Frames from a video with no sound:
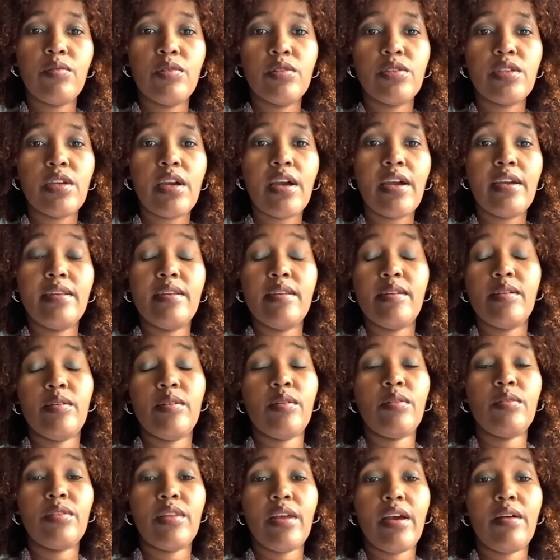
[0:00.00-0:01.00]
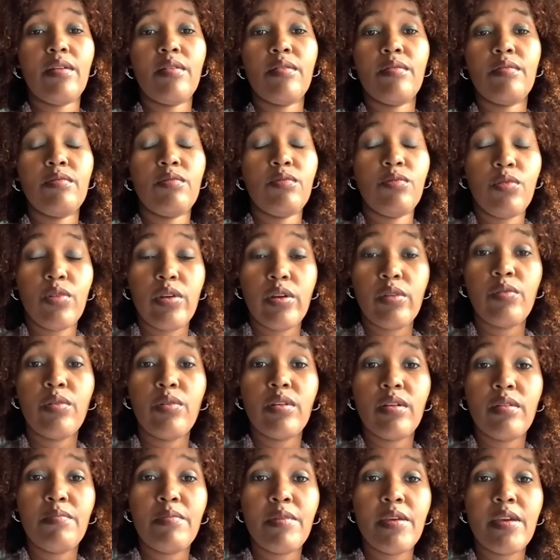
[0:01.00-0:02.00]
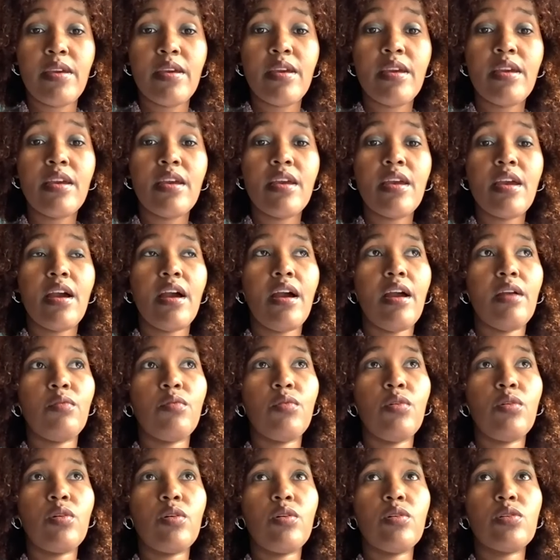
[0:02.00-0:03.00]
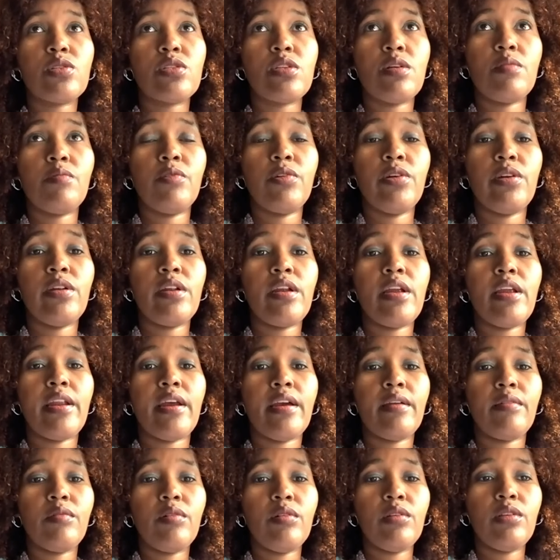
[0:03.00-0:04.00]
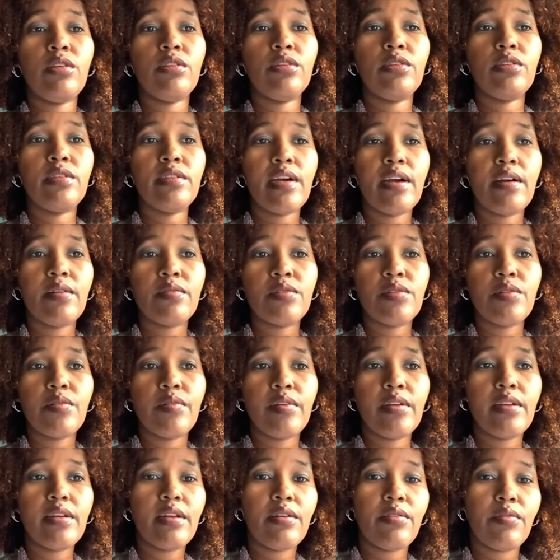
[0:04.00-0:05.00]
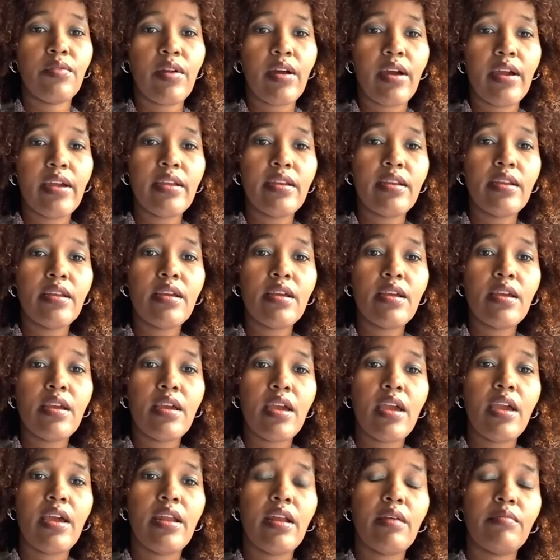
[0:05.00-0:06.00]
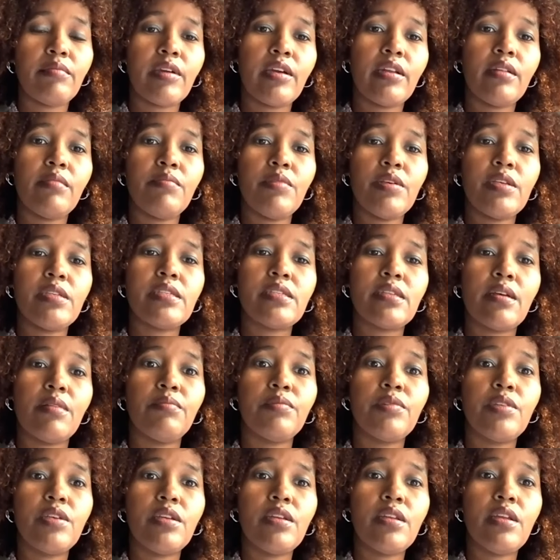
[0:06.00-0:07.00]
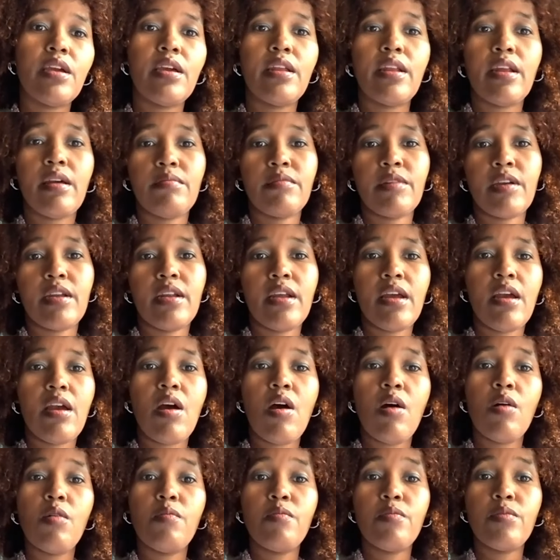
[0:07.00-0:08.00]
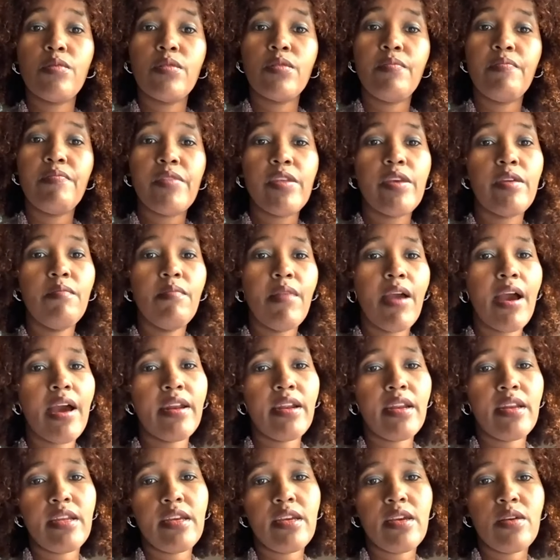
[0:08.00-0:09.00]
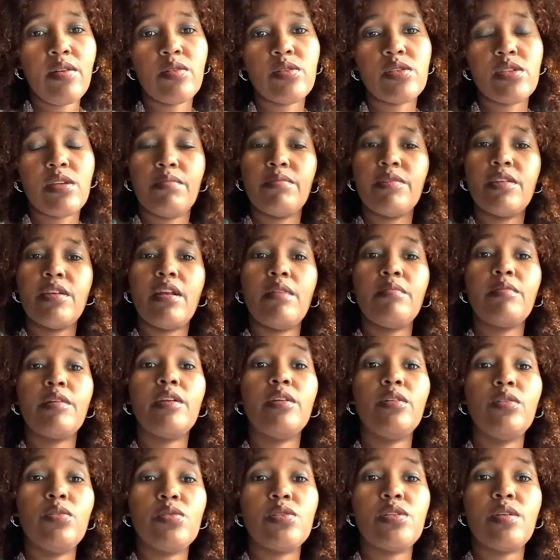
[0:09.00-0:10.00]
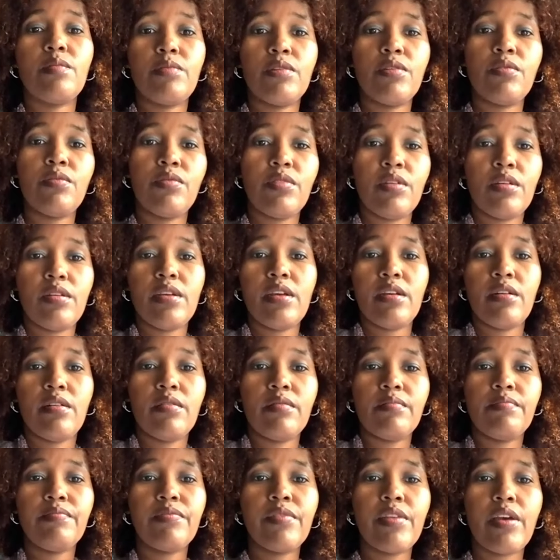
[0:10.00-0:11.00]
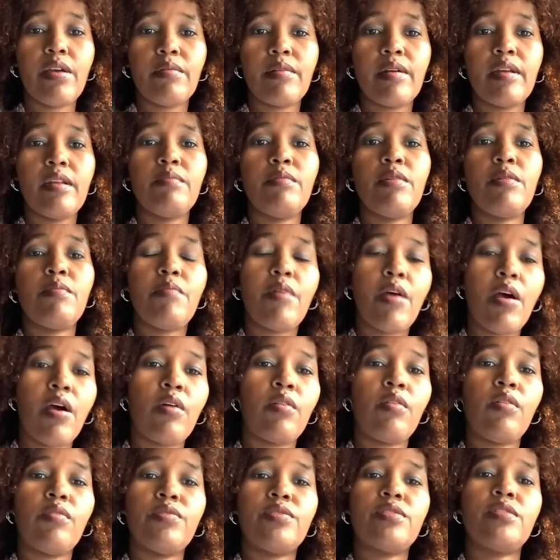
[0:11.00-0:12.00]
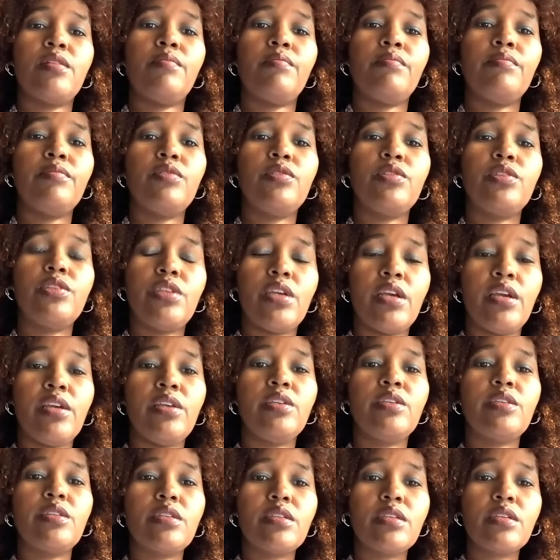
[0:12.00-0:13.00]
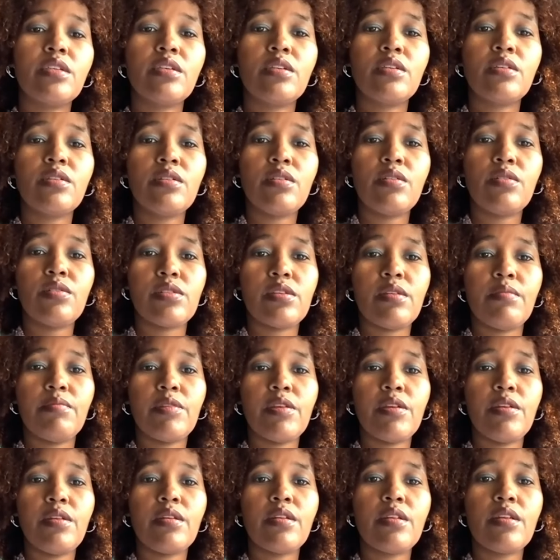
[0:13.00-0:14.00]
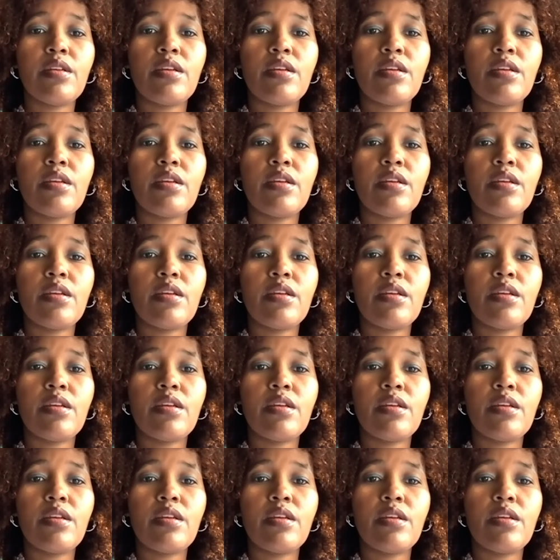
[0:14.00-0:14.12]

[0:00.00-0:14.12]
which I didn't know that where would it be. I will go somewhere and I will learn how to read and write, and I'm gonna be something, and I'm gonna help humanity or something. I'm gonna do something with, I'm gonna be part of some change or something.